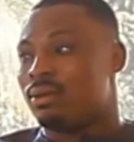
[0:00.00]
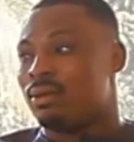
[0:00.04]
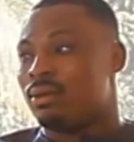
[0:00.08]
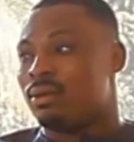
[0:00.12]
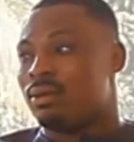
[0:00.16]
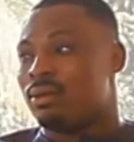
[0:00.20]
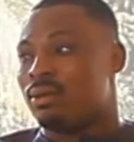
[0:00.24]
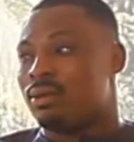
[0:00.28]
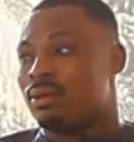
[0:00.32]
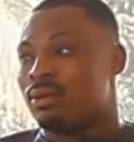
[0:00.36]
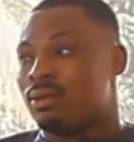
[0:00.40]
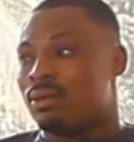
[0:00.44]
I
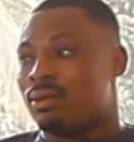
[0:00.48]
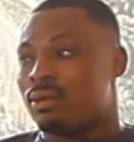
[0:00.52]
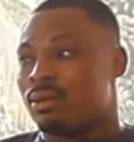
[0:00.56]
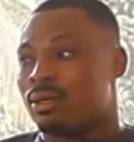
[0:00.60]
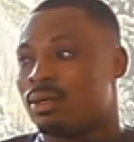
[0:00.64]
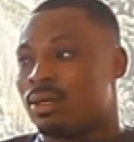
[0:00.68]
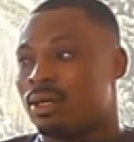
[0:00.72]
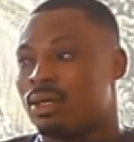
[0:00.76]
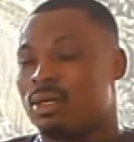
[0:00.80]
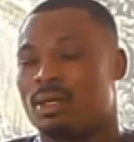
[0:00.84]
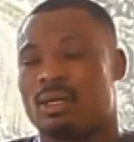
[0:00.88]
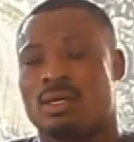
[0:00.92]
think
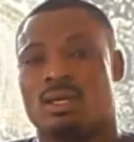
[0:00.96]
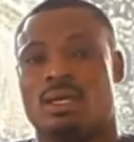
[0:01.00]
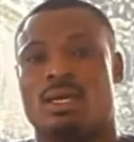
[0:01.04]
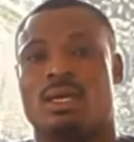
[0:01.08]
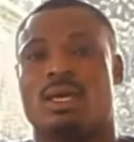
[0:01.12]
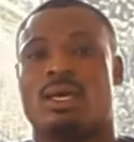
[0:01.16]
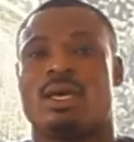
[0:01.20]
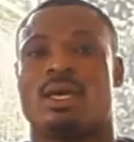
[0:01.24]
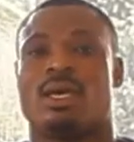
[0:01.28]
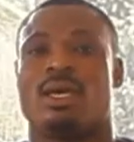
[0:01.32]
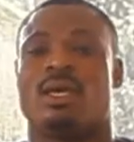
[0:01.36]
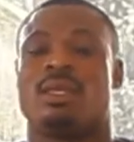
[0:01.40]
no.
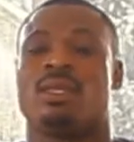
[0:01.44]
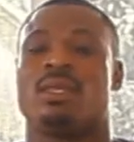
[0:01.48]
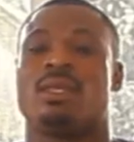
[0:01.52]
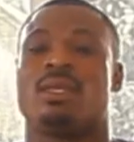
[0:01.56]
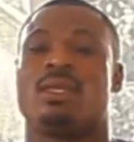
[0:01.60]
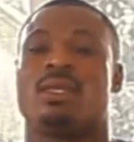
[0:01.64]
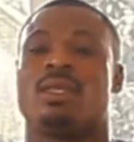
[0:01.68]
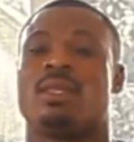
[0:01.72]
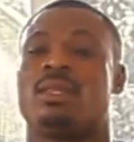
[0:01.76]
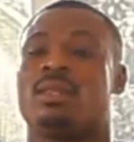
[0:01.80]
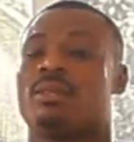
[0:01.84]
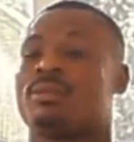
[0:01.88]
So
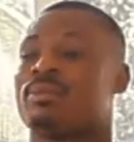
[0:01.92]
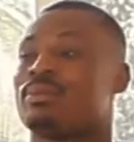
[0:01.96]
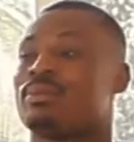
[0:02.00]
when do